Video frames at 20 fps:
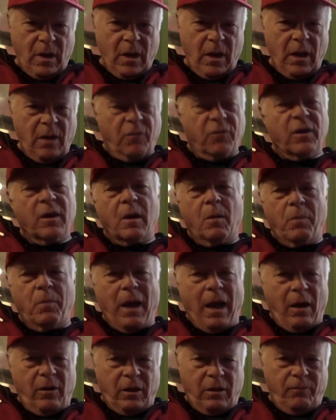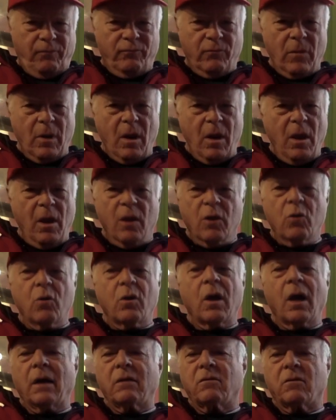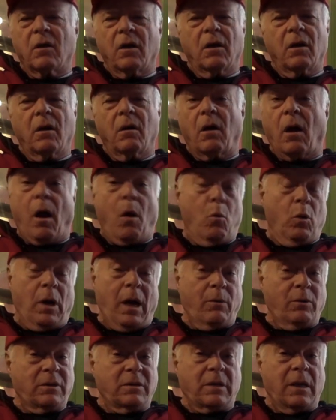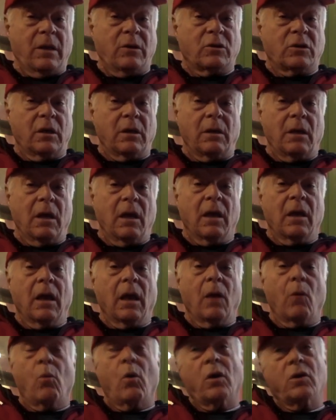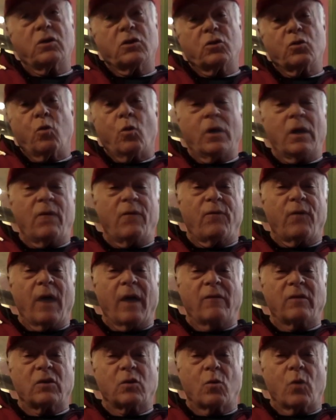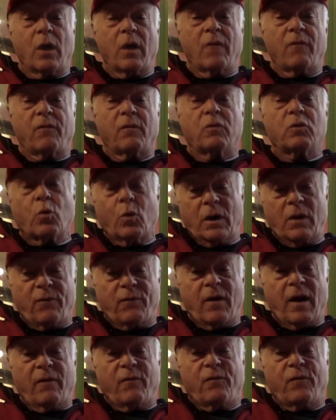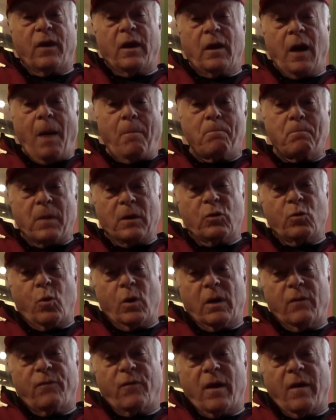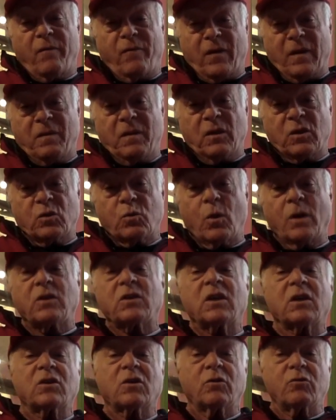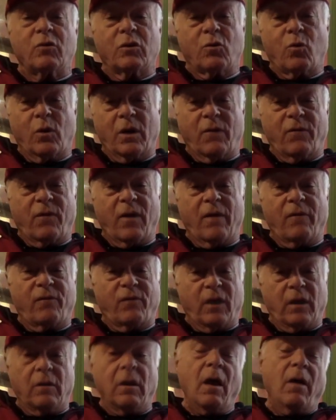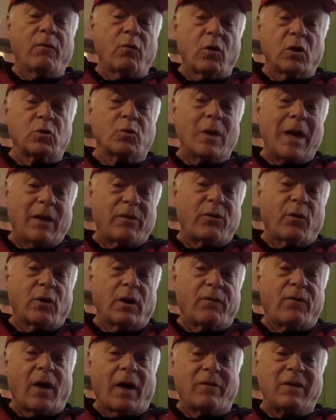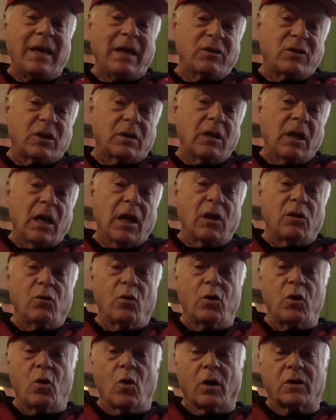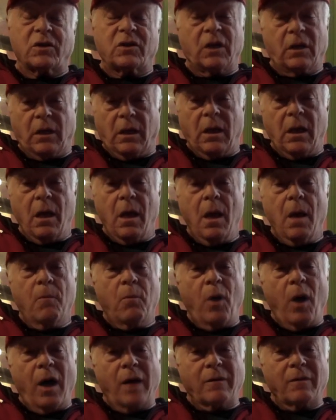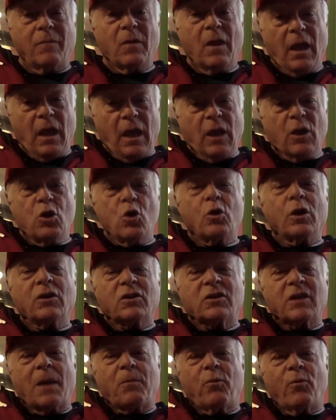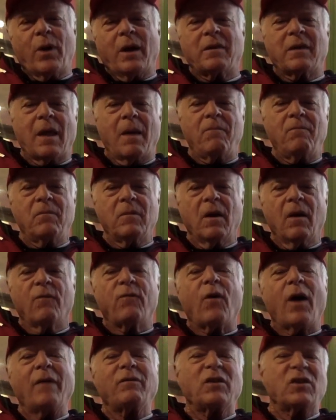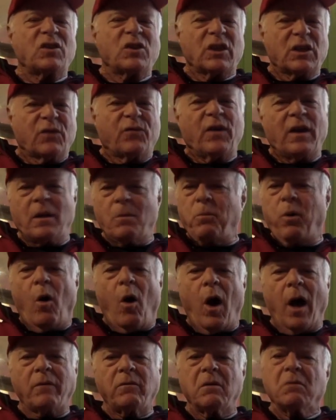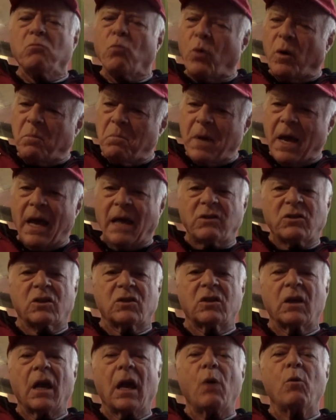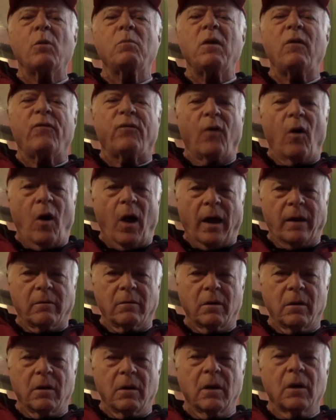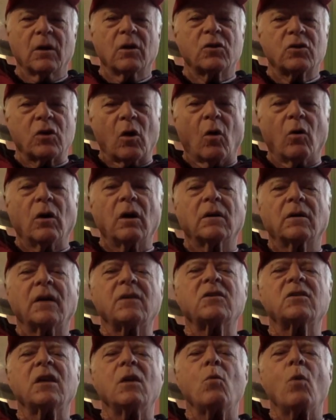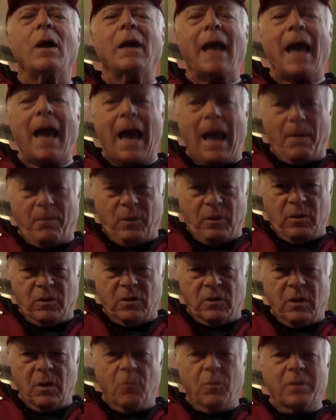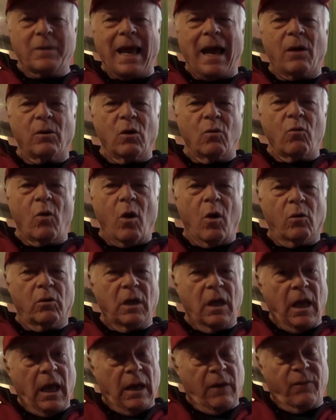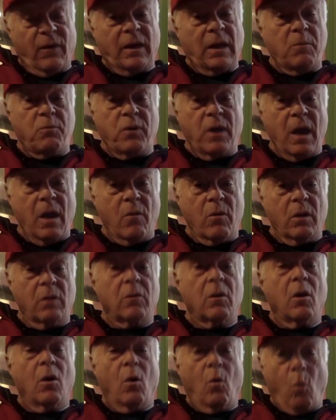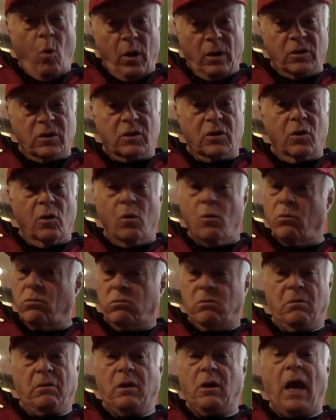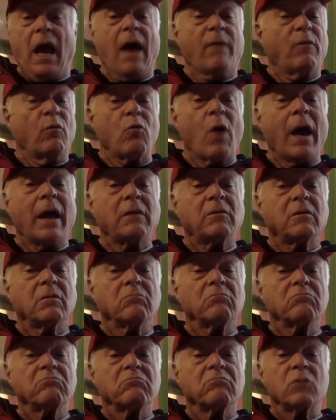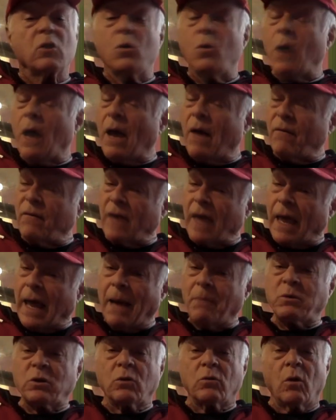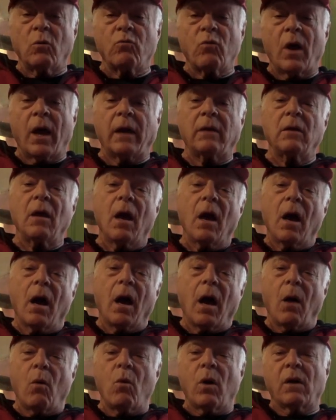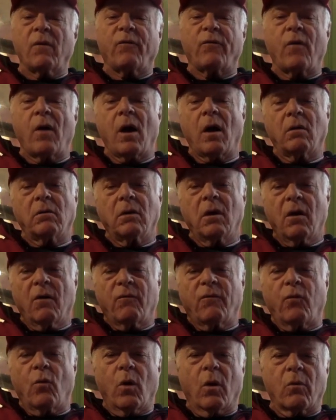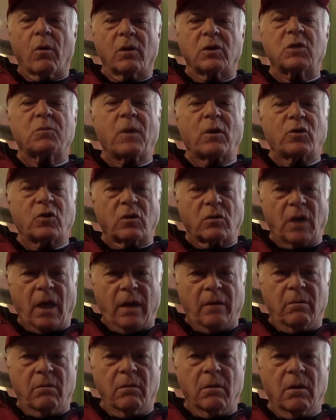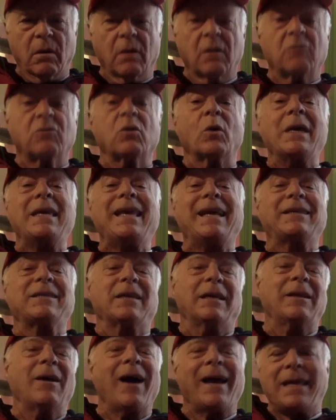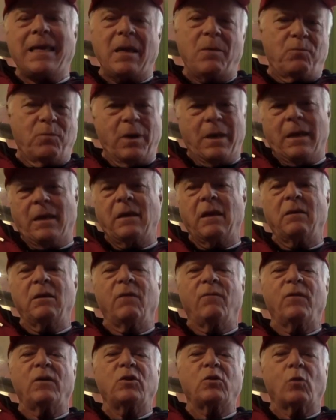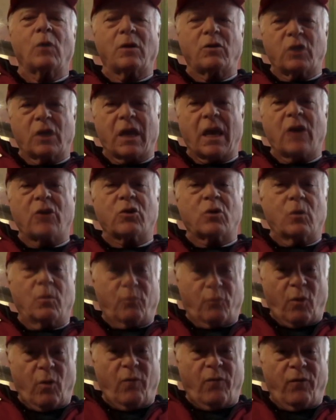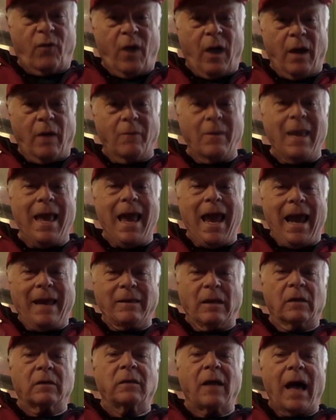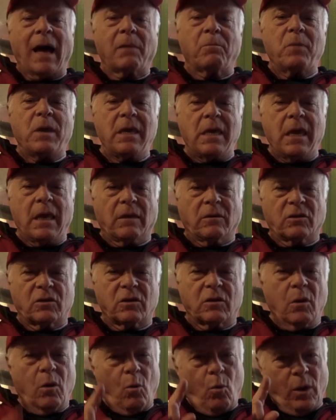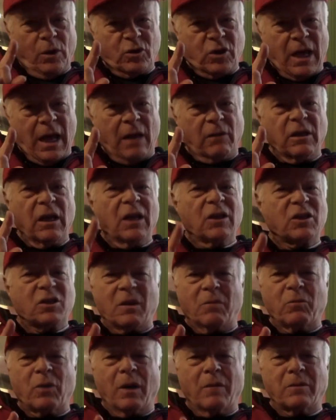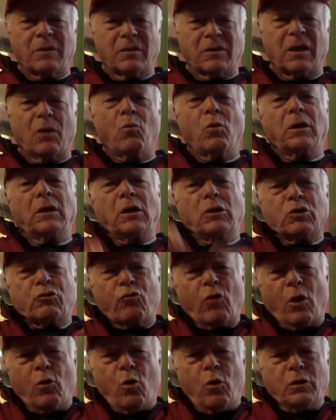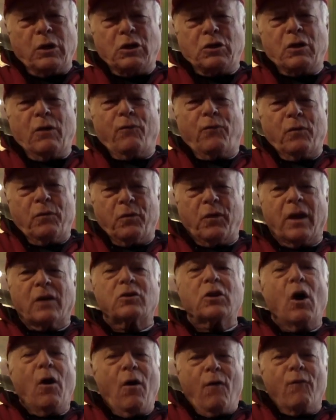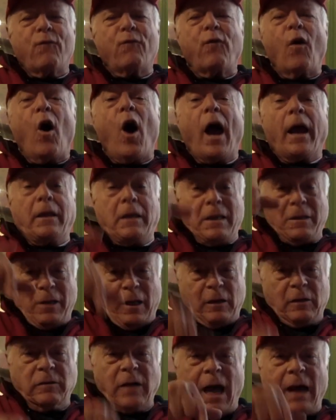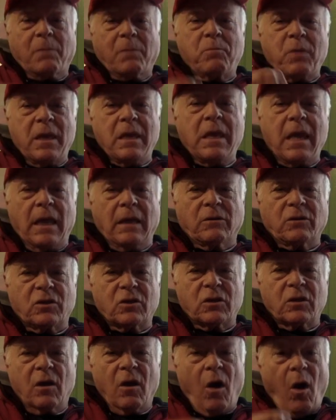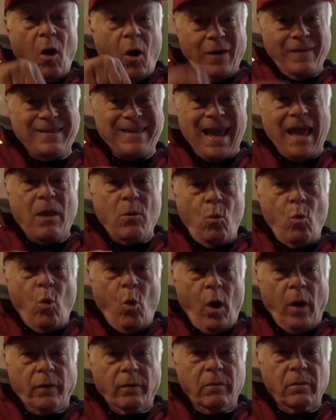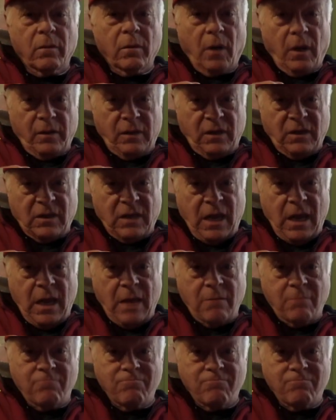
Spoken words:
And think about it. You got, when I was teaching, it was 25 feet up and 25 feet this way, 625 feet. Of course, we had 35 kids in New York City. But you could separate them 5 to 6 feet apart with masks. It would be fine. So let's see what happens. But down the road, and if any parent wants to, you have a right. You have the absolute right. I want to file for a special ed. So he gets an IEP, an individual educational profile. And the clock begins. Watch out. Sometimes they say, well, let's try all these different things. Fine. The clock begins on day 1. Understand?